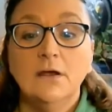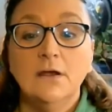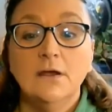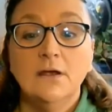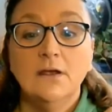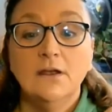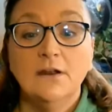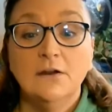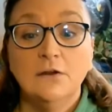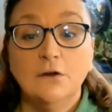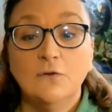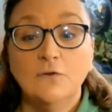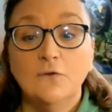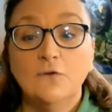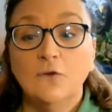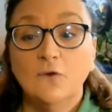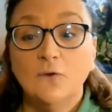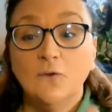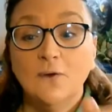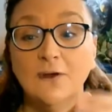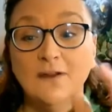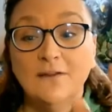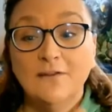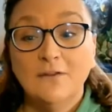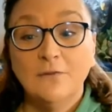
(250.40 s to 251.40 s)
it also
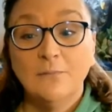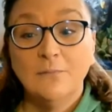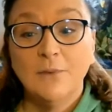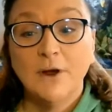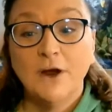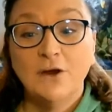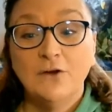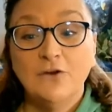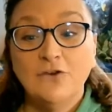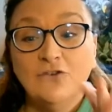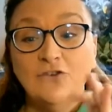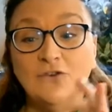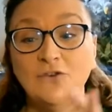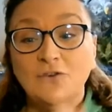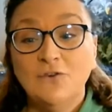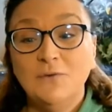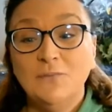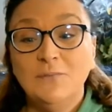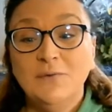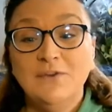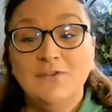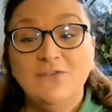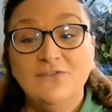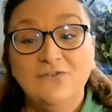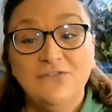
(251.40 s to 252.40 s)
inspires you to
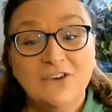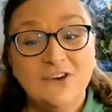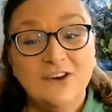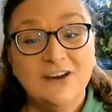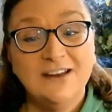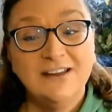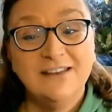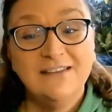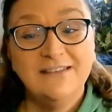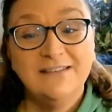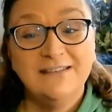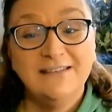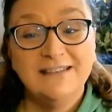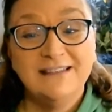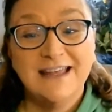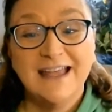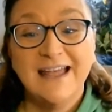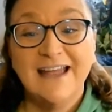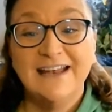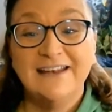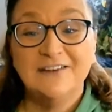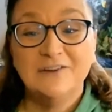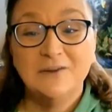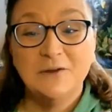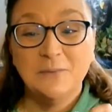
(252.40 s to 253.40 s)
be fearless
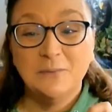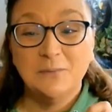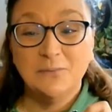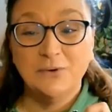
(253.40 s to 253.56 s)
and to